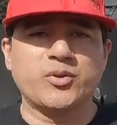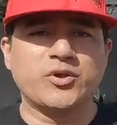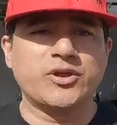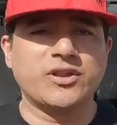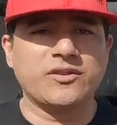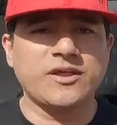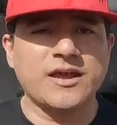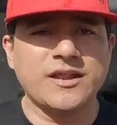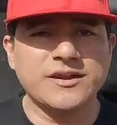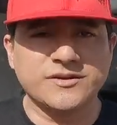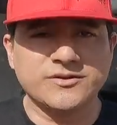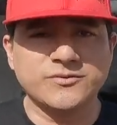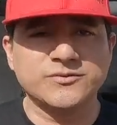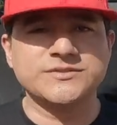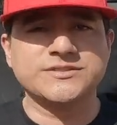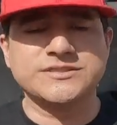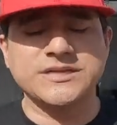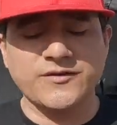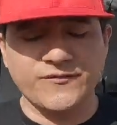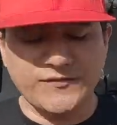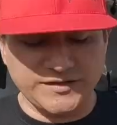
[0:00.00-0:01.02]
put a lot of cool
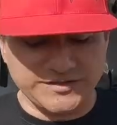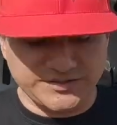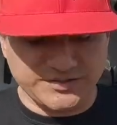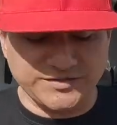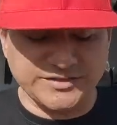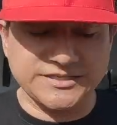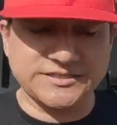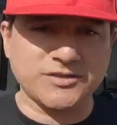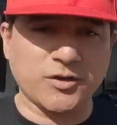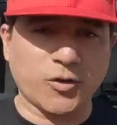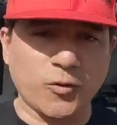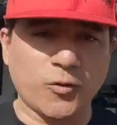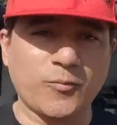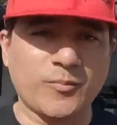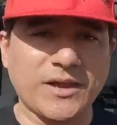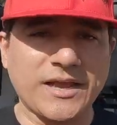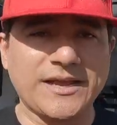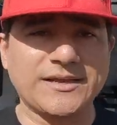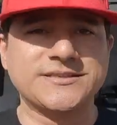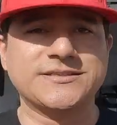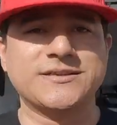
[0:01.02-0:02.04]
stuff into this old
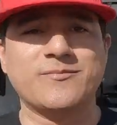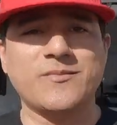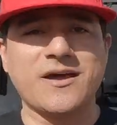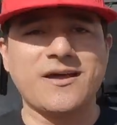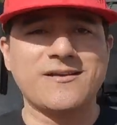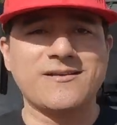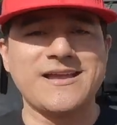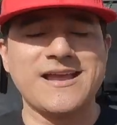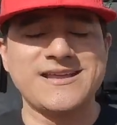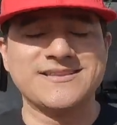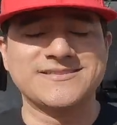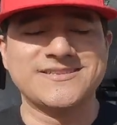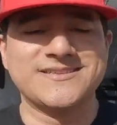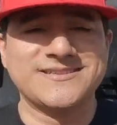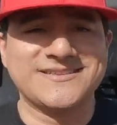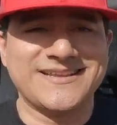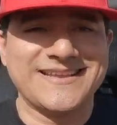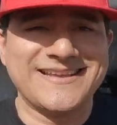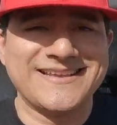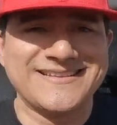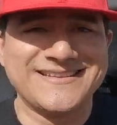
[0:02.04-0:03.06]
bike to modernize it
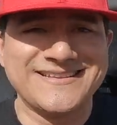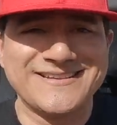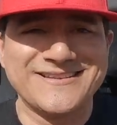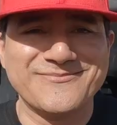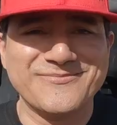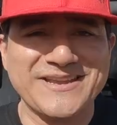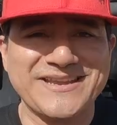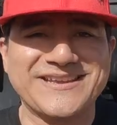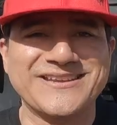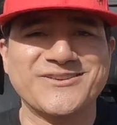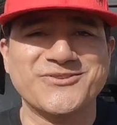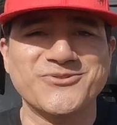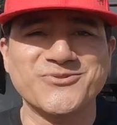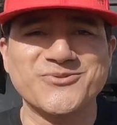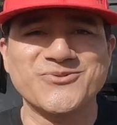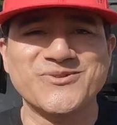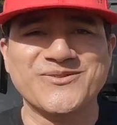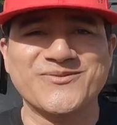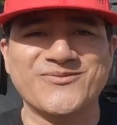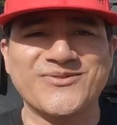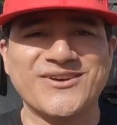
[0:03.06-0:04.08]
and make it
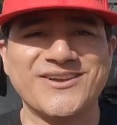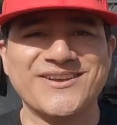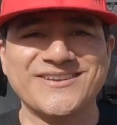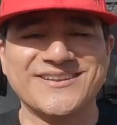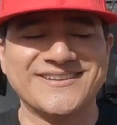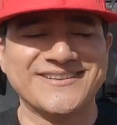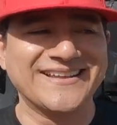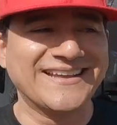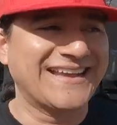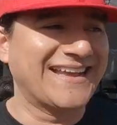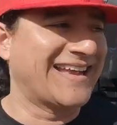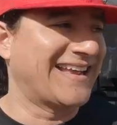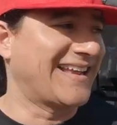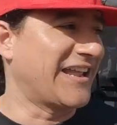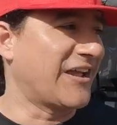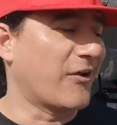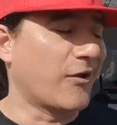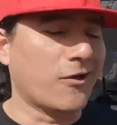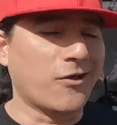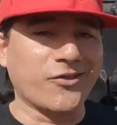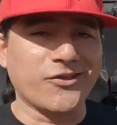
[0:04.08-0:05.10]
cool and fun, and
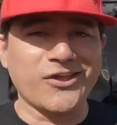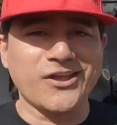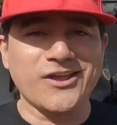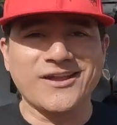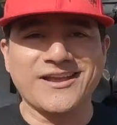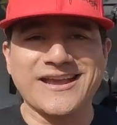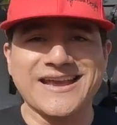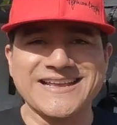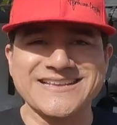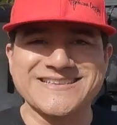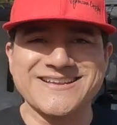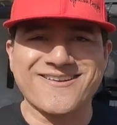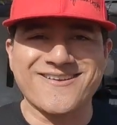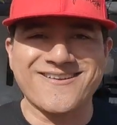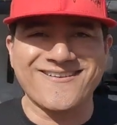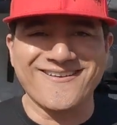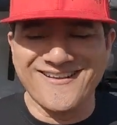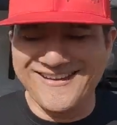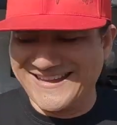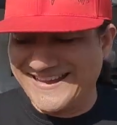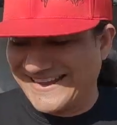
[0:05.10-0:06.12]
now all the young guys are
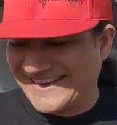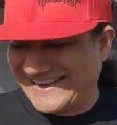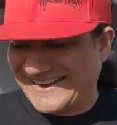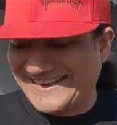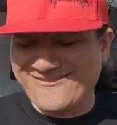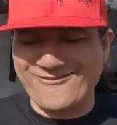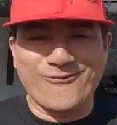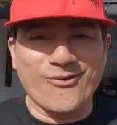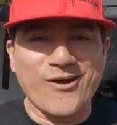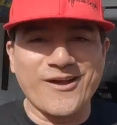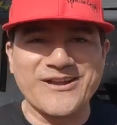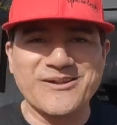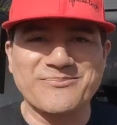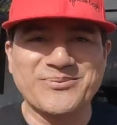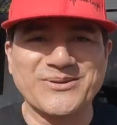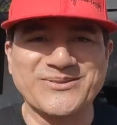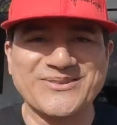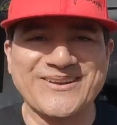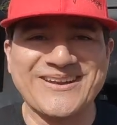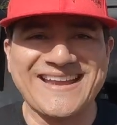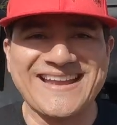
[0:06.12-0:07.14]
wanting to
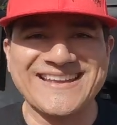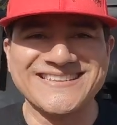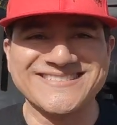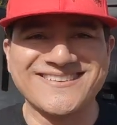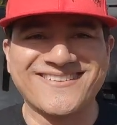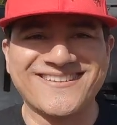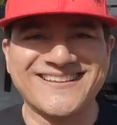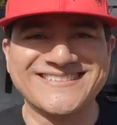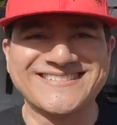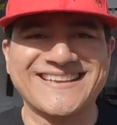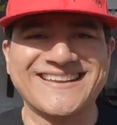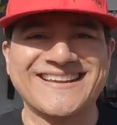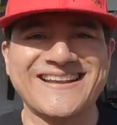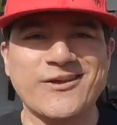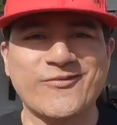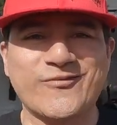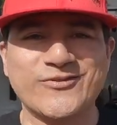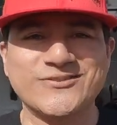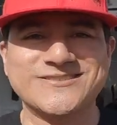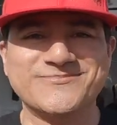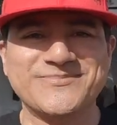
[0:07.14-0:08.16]
put their hands on it and take it
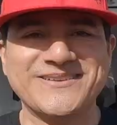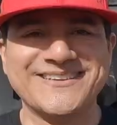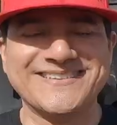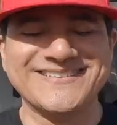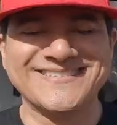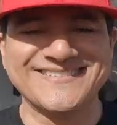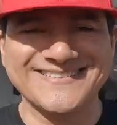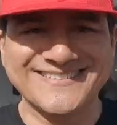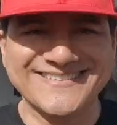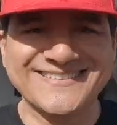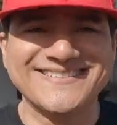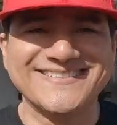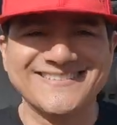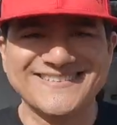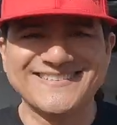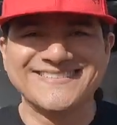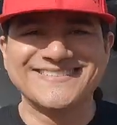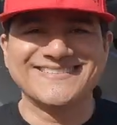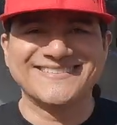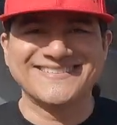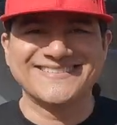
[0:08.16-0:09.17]
out for a spin.
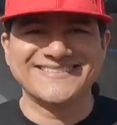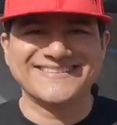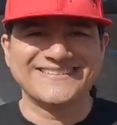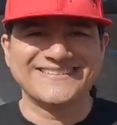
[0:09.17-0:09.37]
Awesome.